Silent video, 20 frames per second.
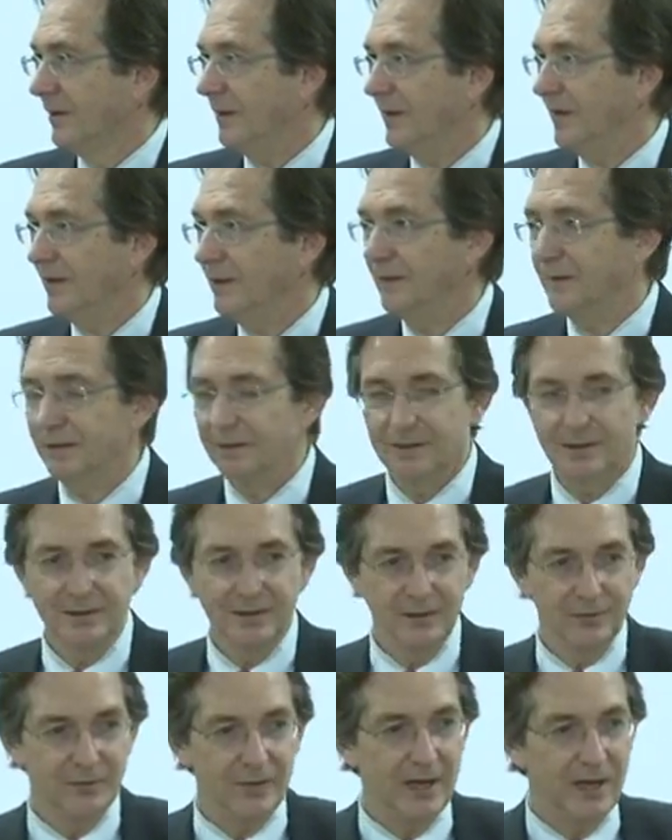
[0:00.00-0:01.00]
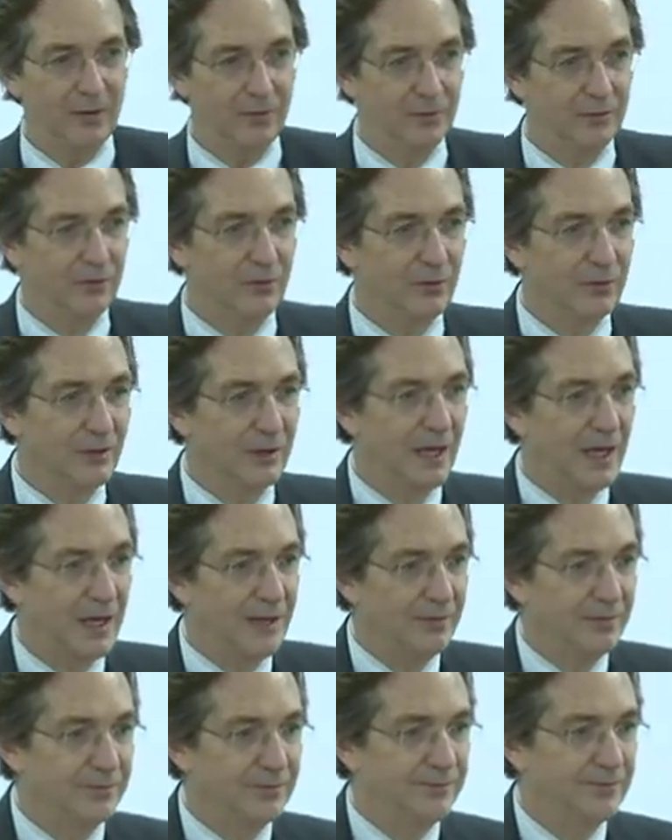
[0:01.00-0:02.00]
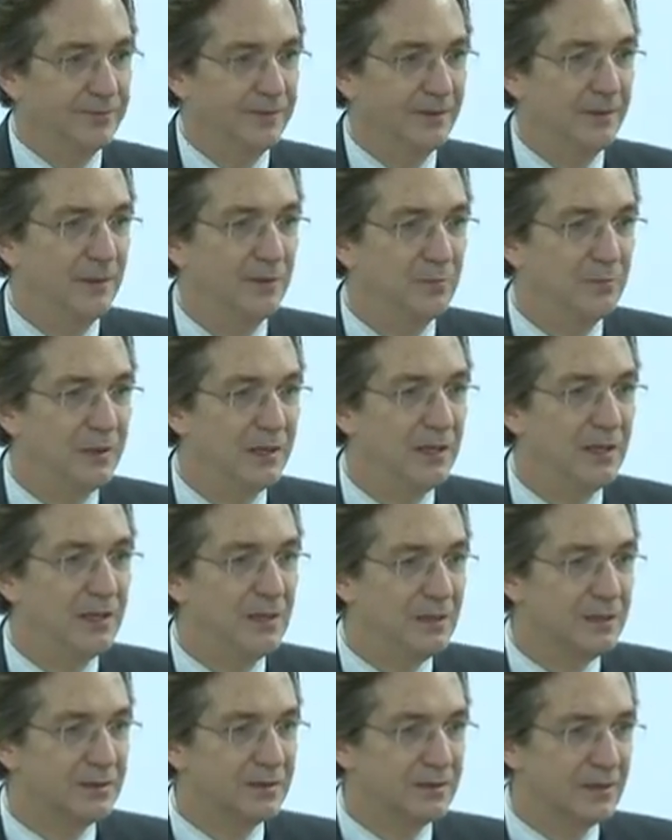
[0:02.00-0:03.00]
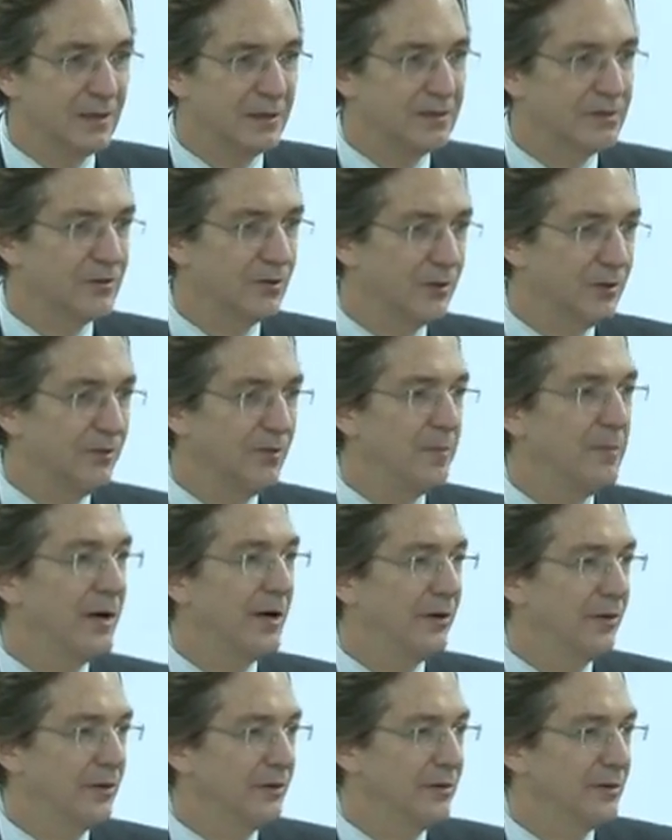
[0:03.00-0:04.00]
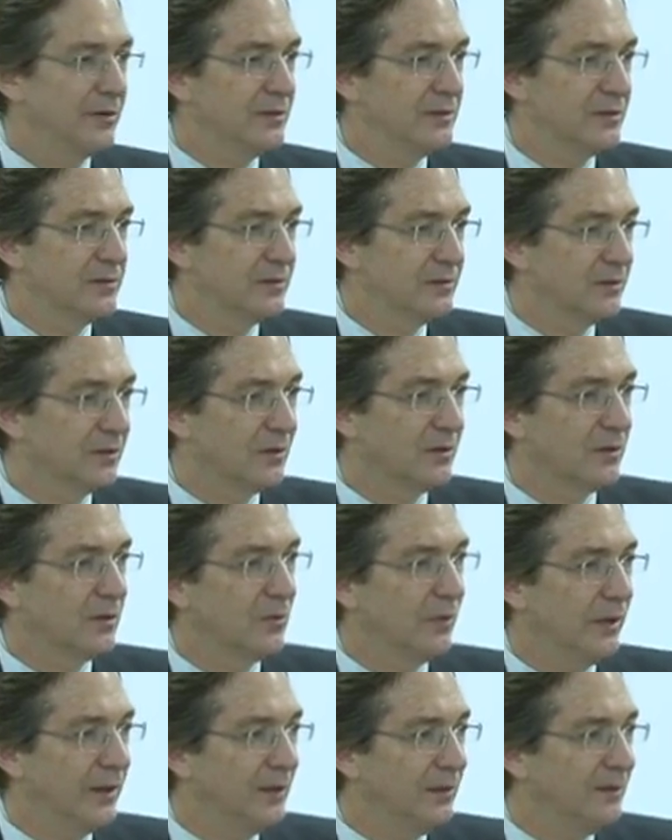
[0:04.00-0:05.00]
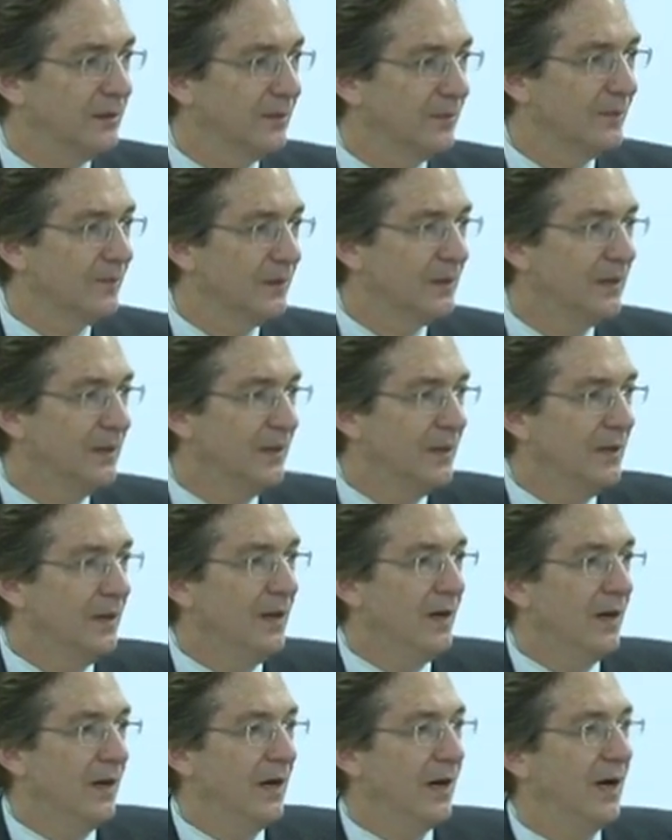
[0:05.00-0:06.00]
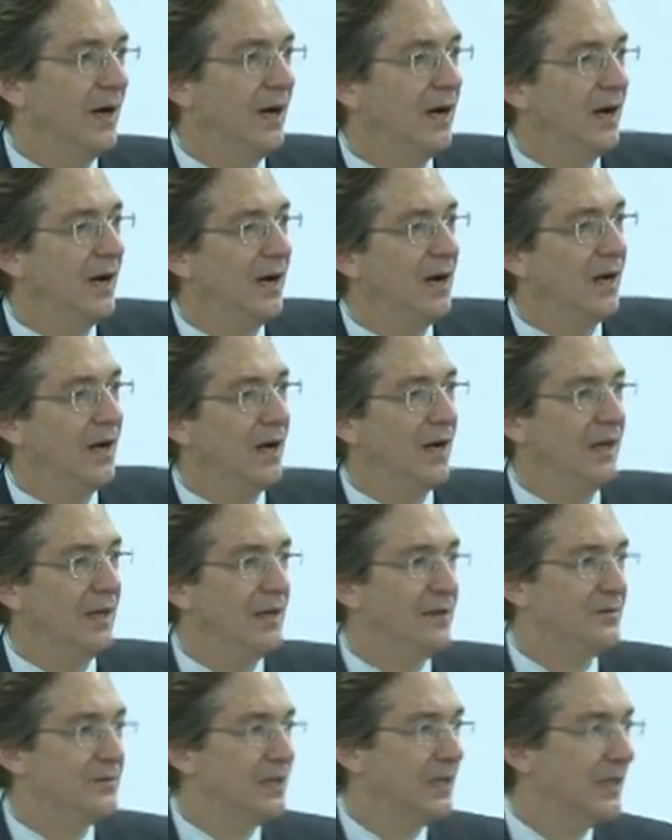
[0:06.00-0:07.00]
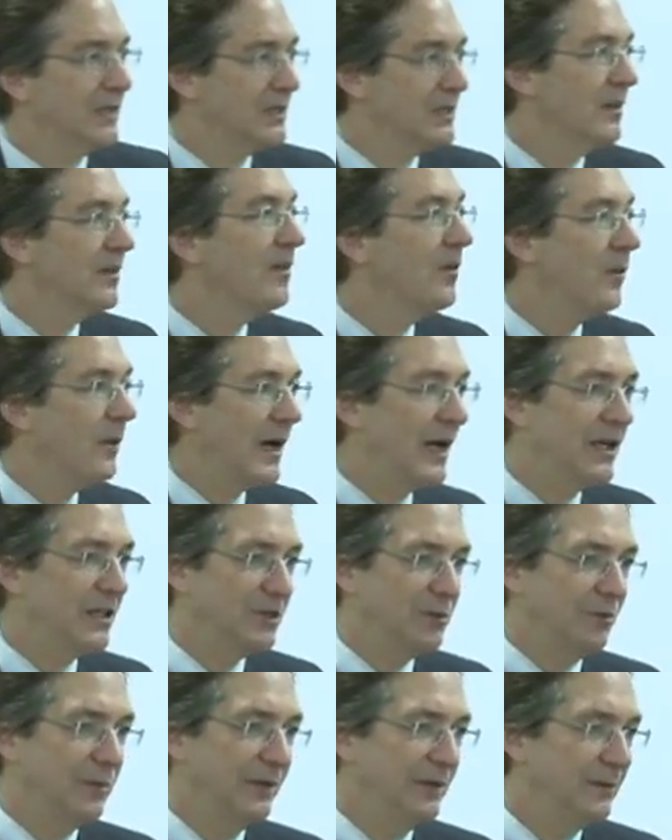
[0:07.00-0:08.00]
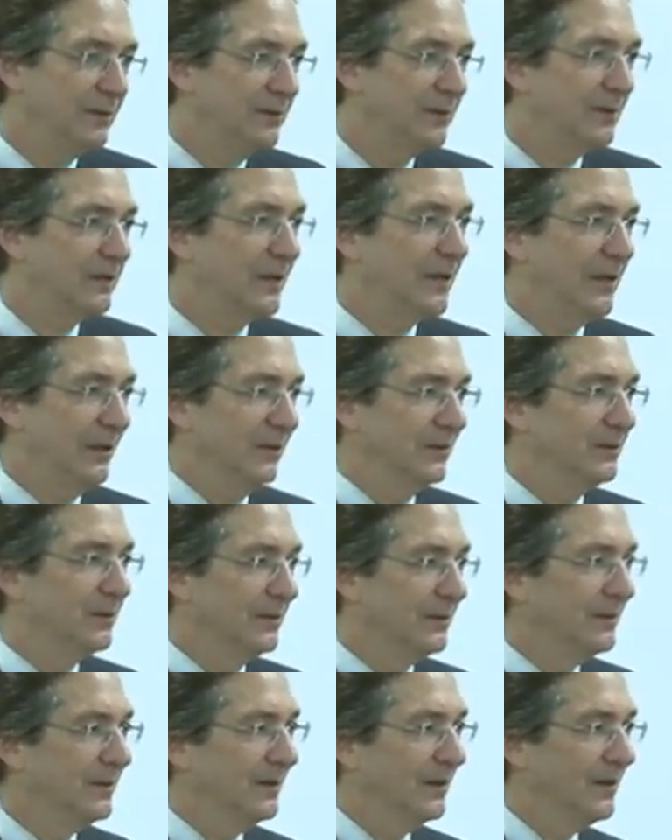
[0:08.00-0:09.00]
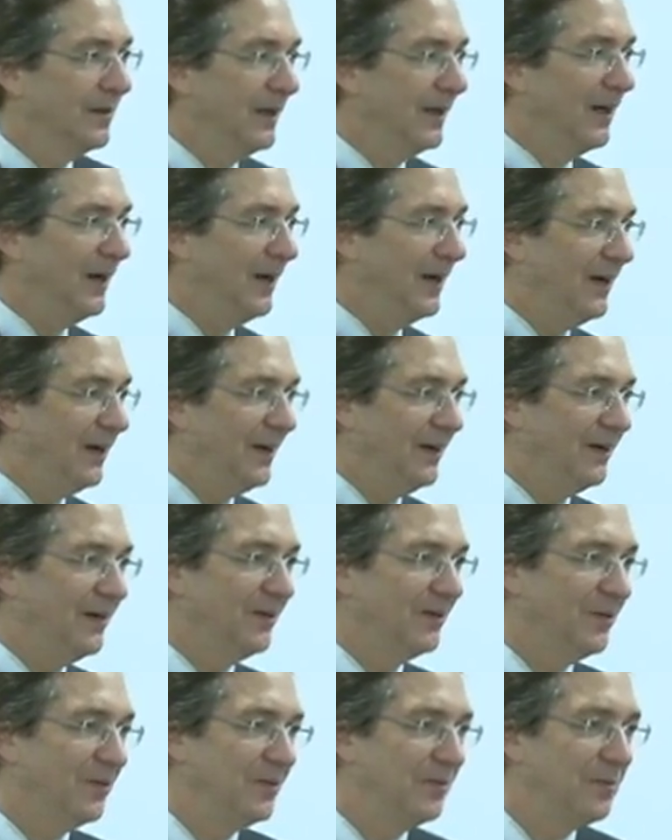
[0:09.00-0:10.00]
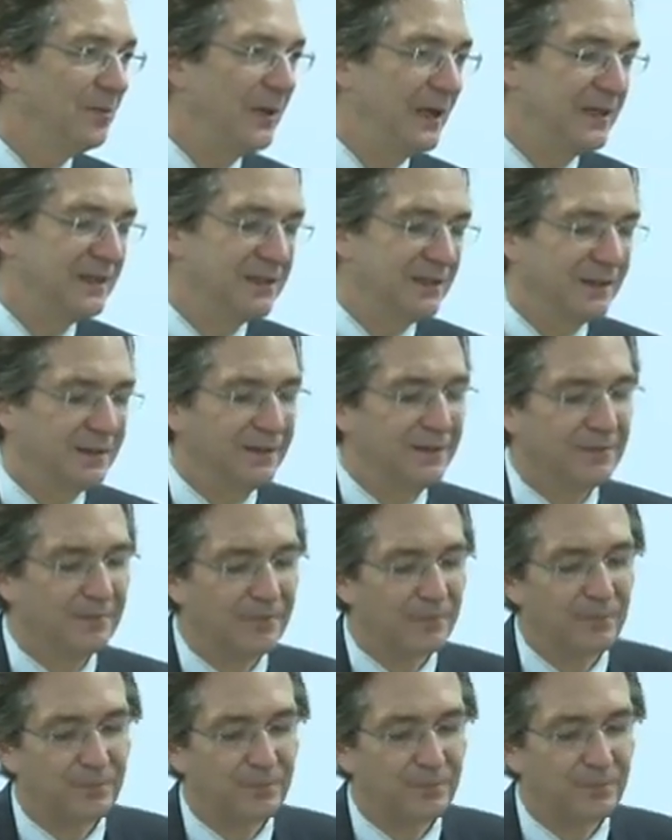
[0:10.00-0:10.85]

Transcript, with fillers: and live out her life in peace as sort of emeritus queen. Uh, if she gets in the way, she'll be killed, uh, basically.